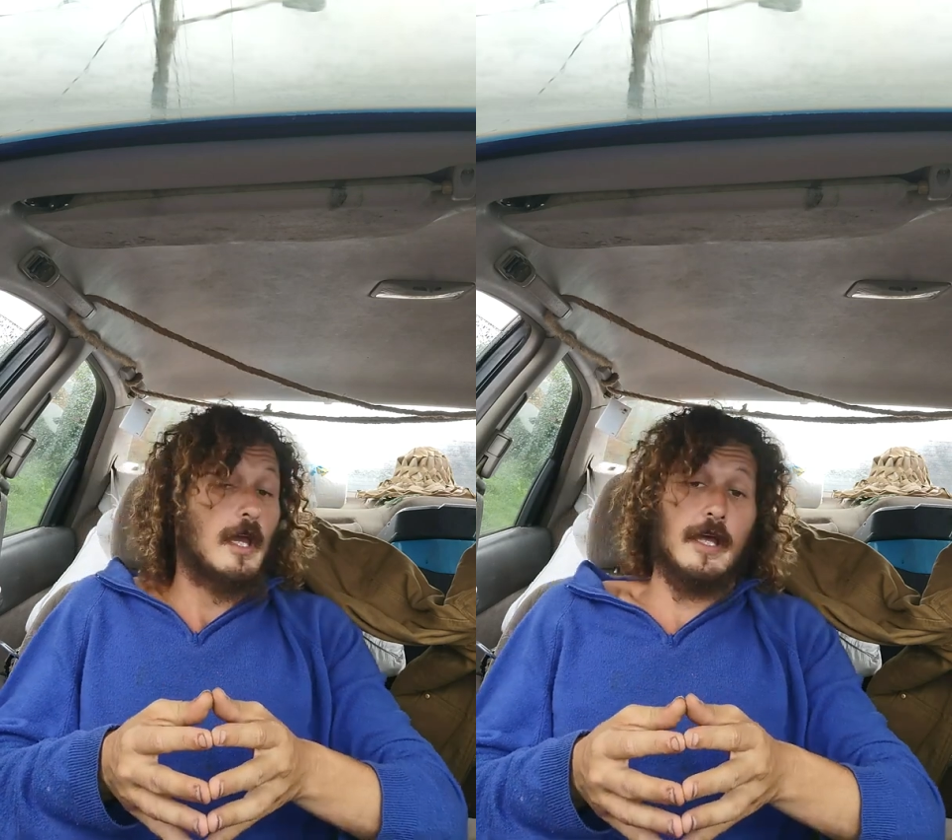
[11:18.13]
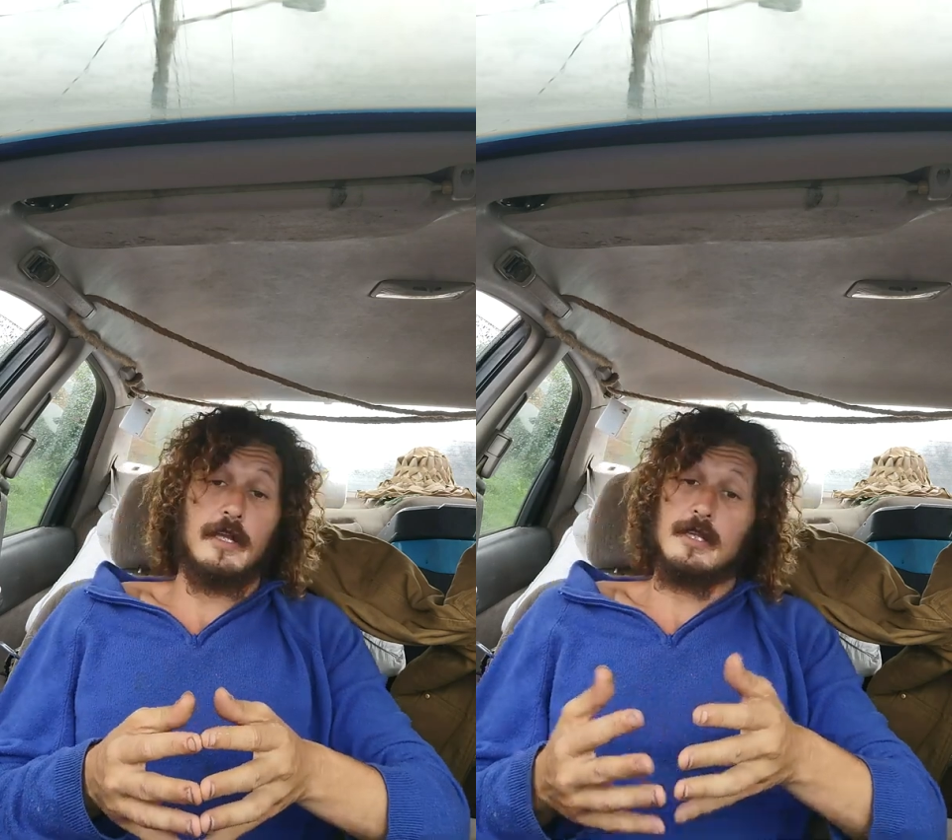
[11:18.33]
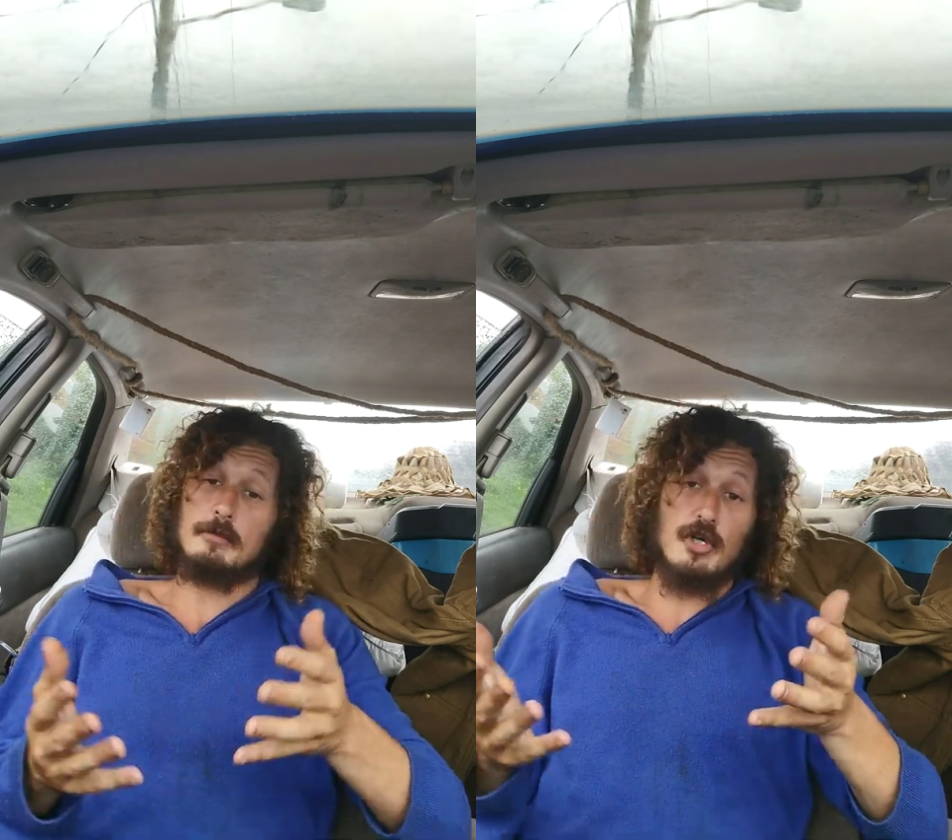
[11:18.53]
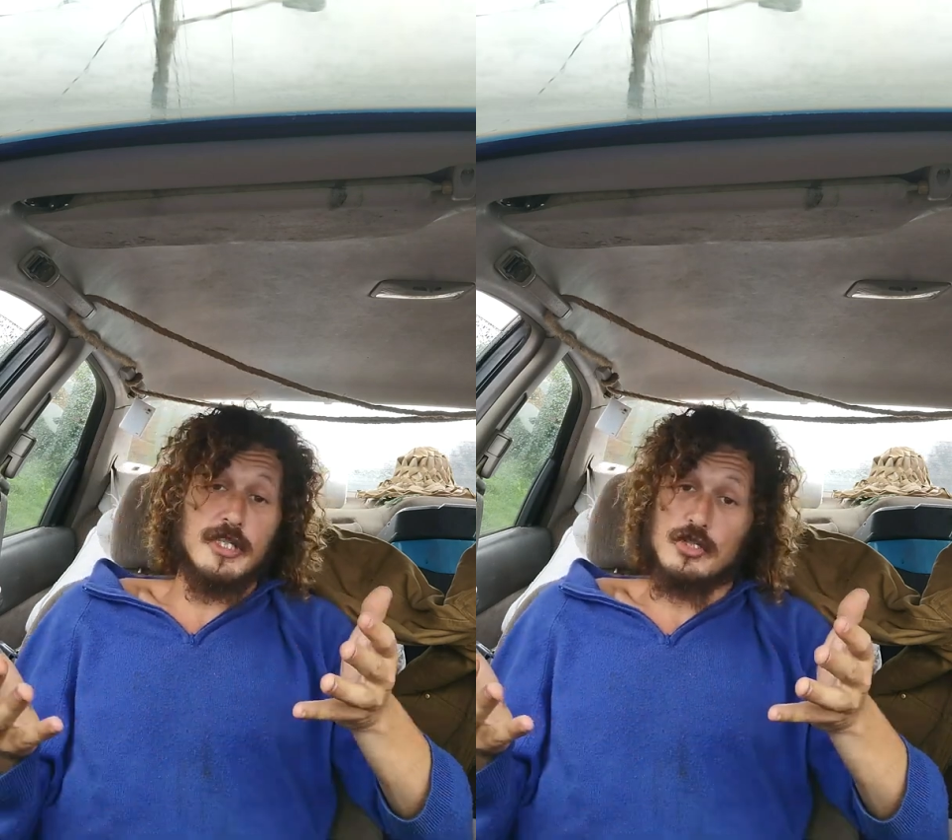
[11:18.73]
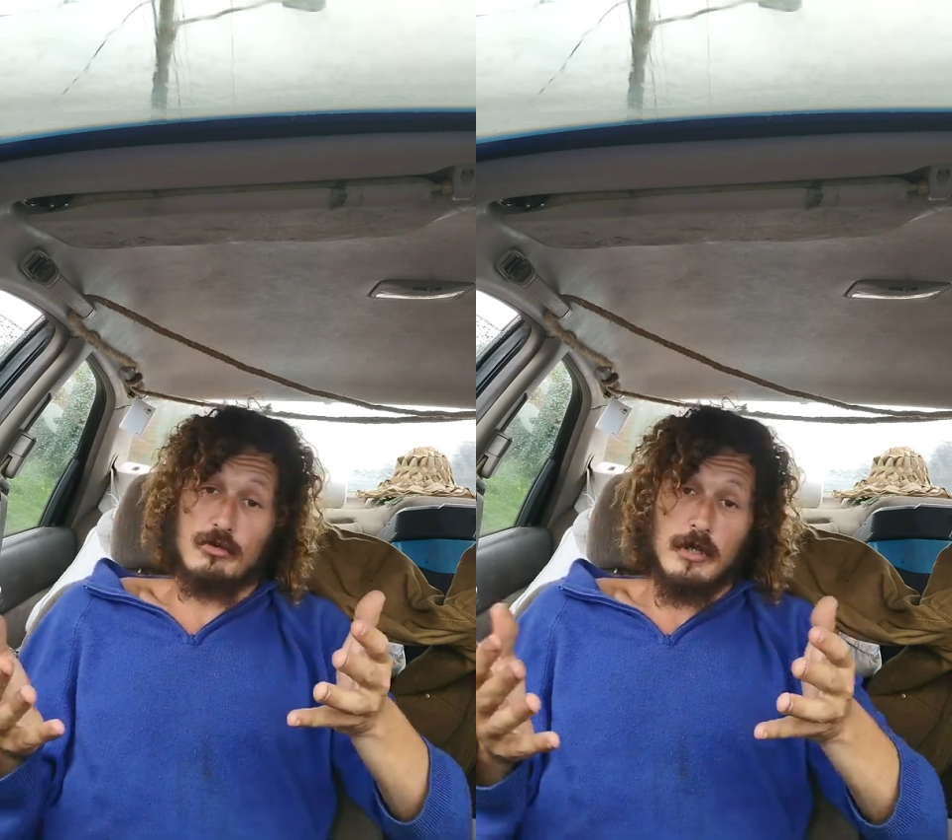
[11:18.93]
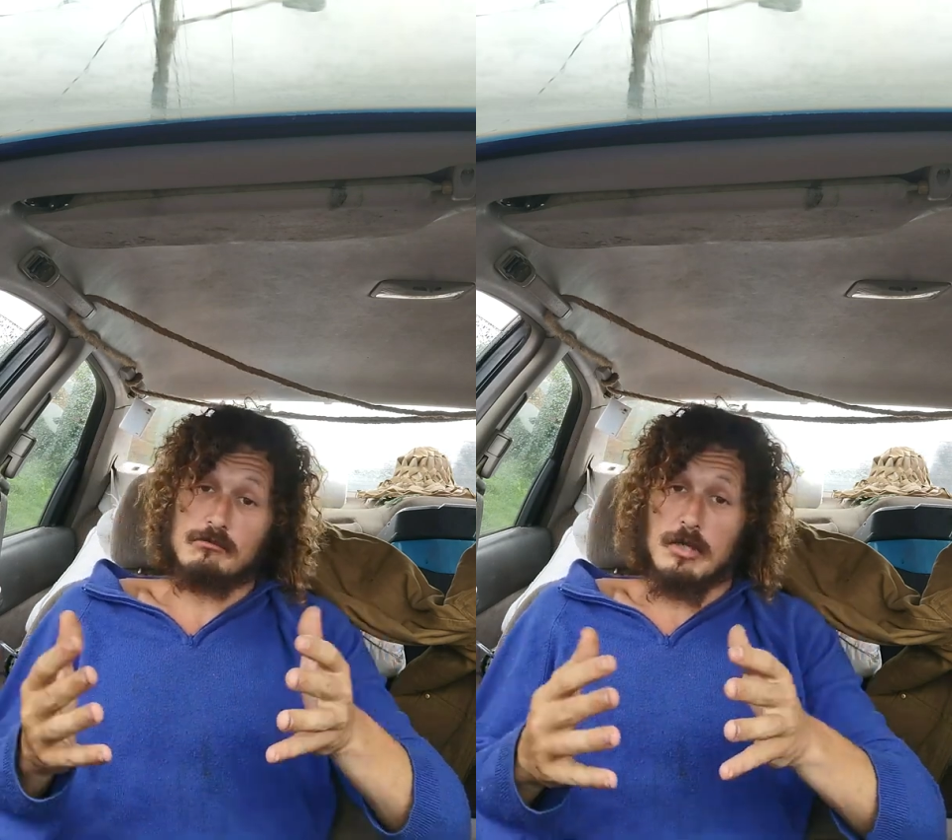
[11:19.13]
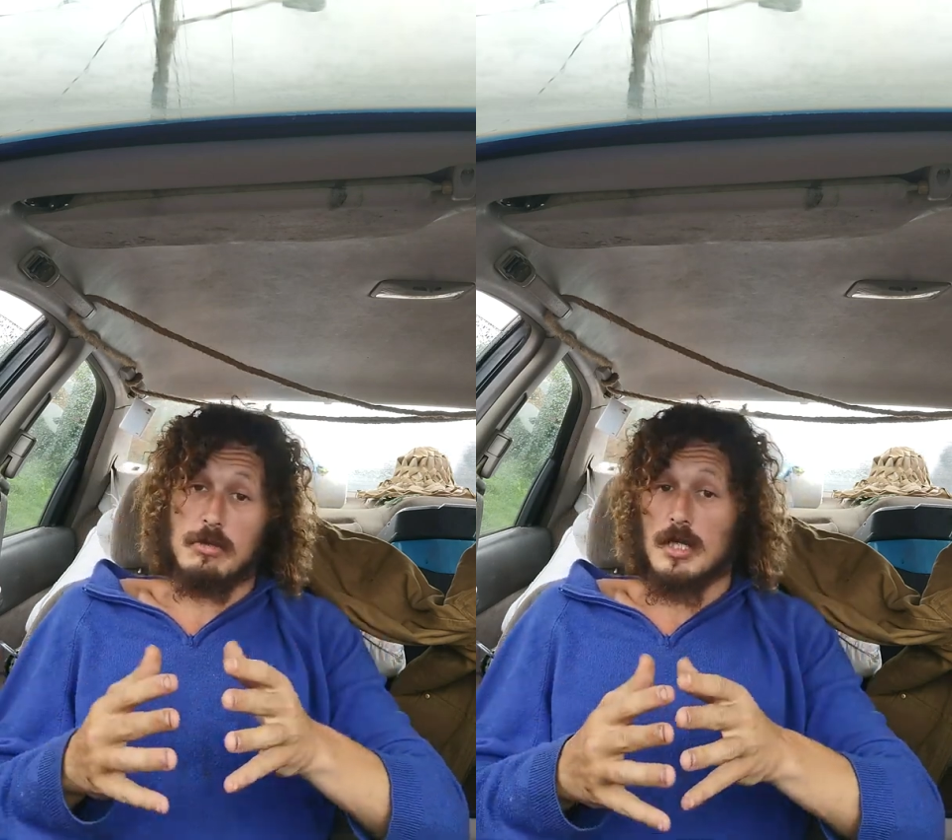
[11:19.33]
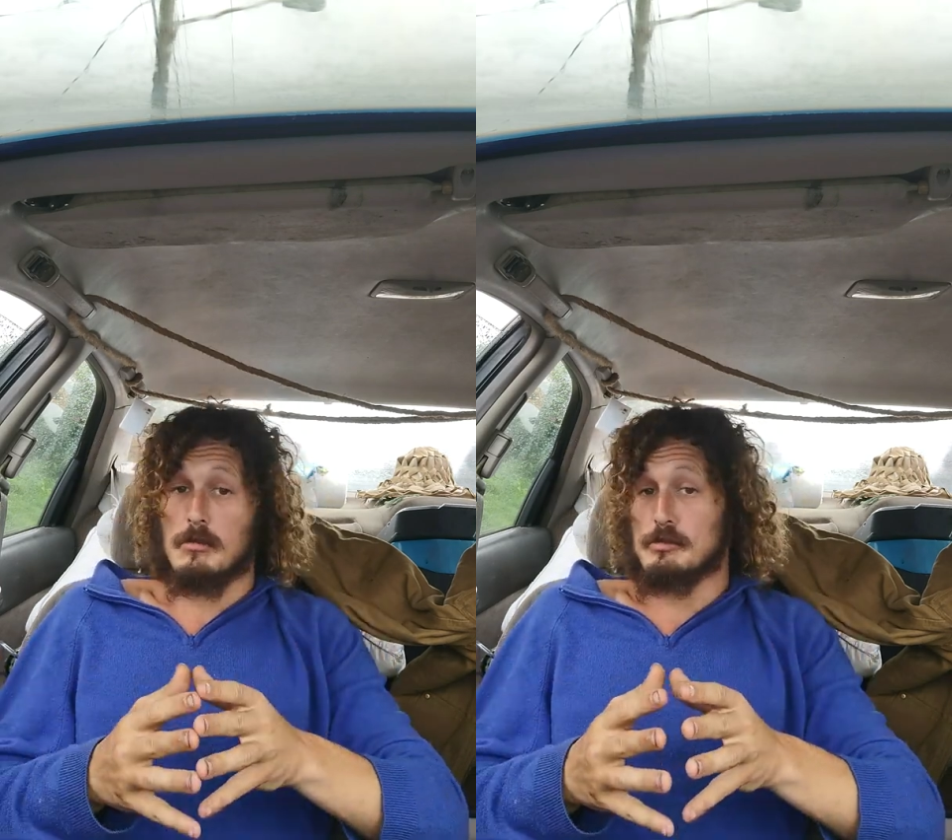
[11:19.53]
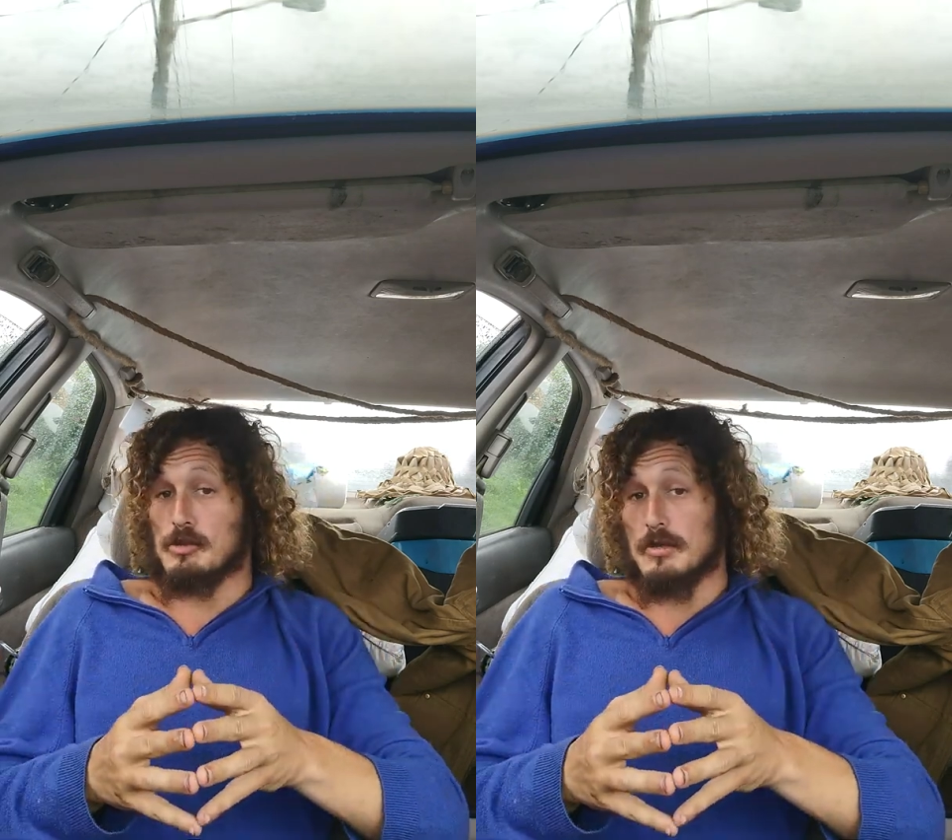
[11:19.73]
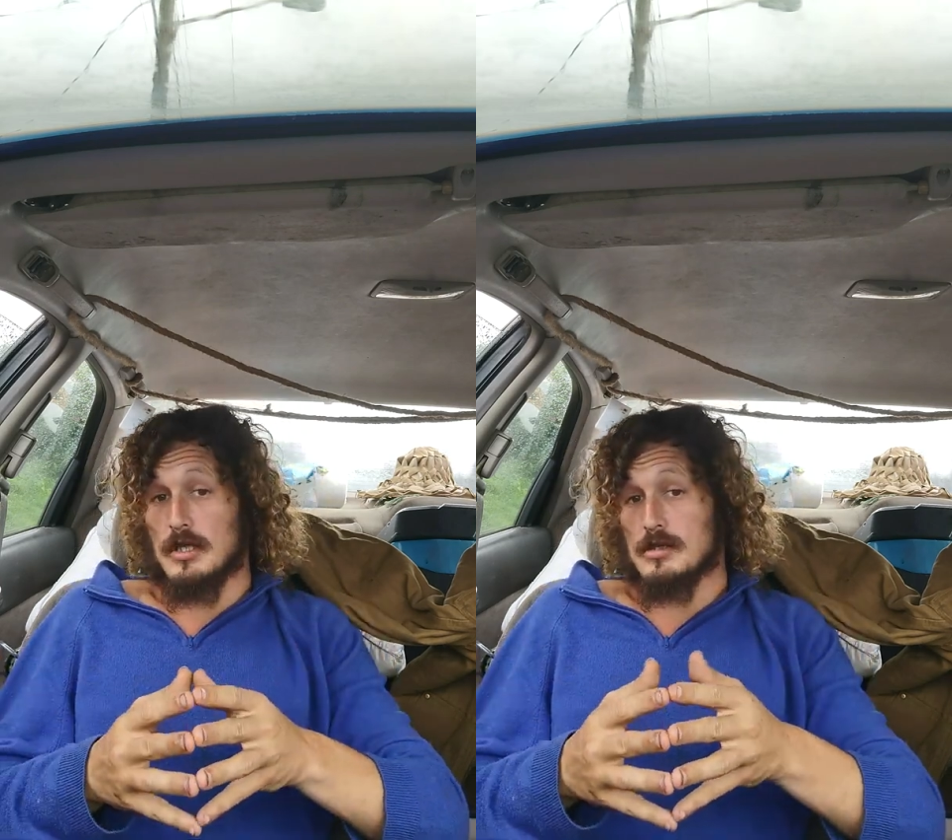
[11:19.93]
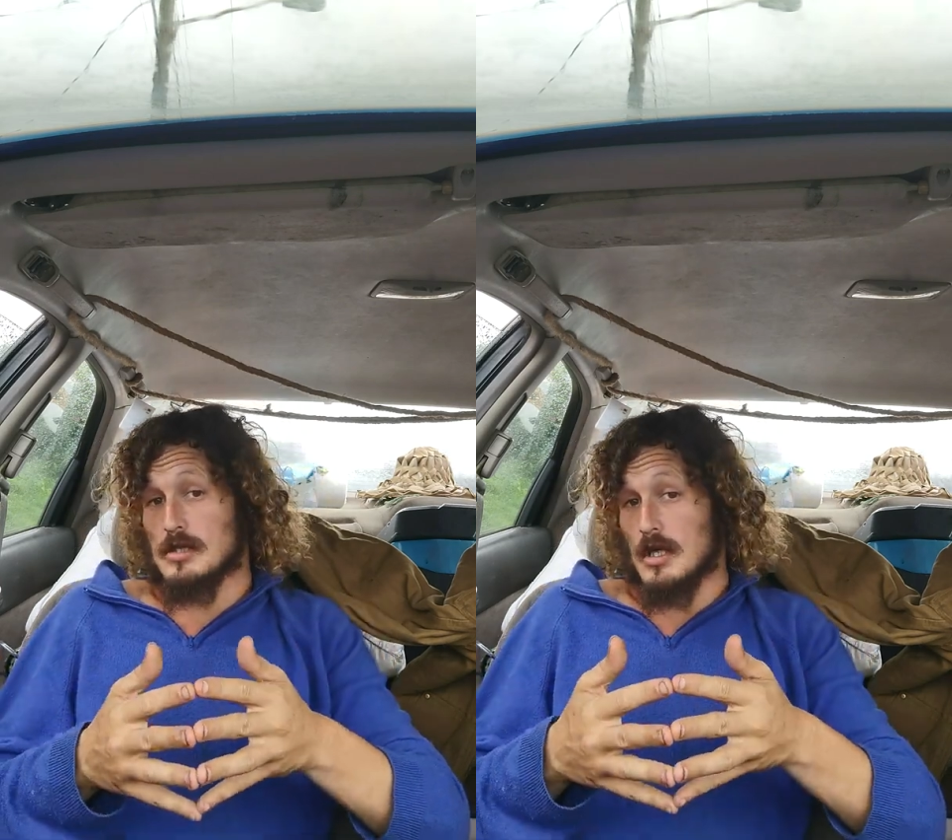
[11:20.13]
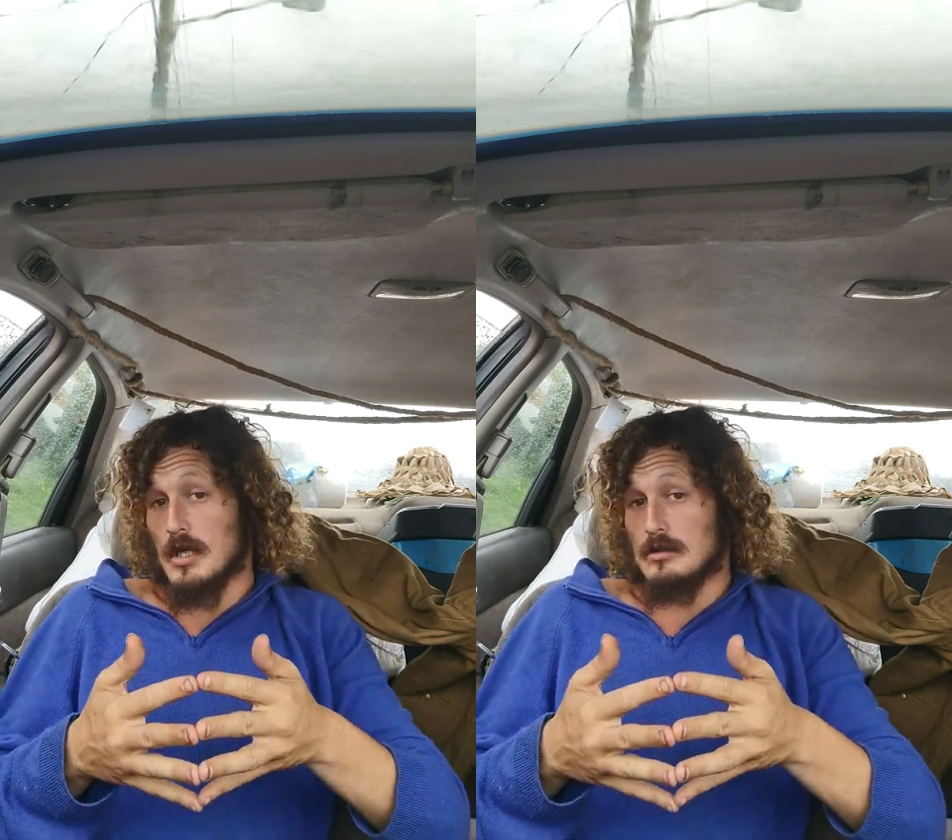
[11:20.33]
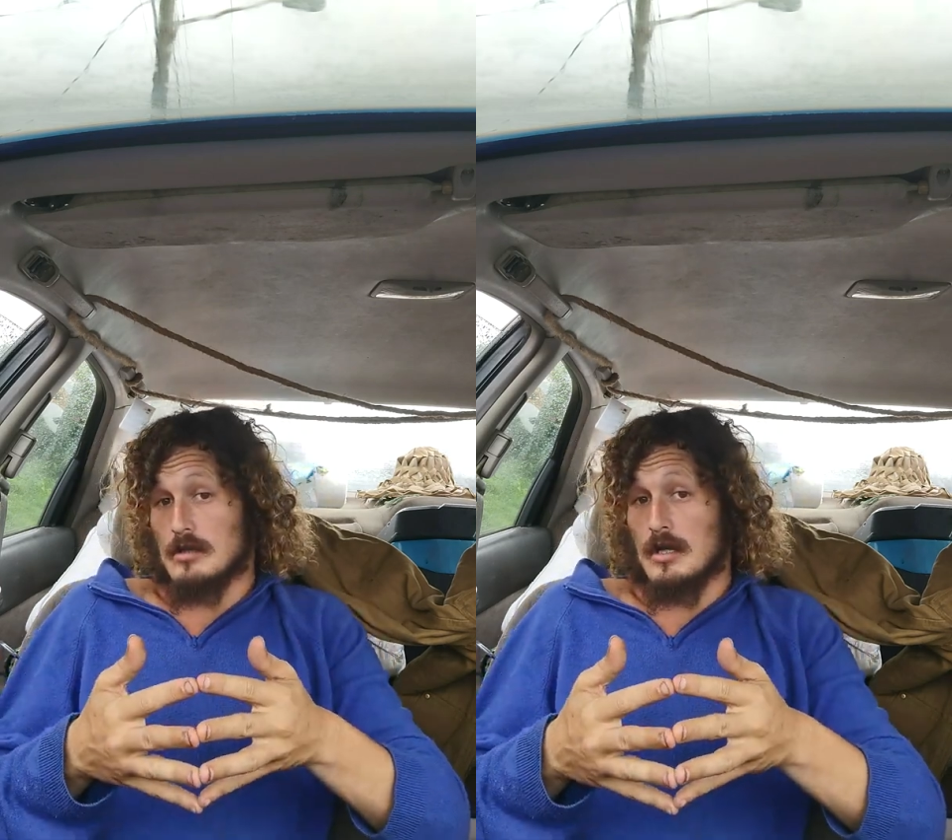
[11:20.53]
and in the Muji dream, somebody came up to me and said,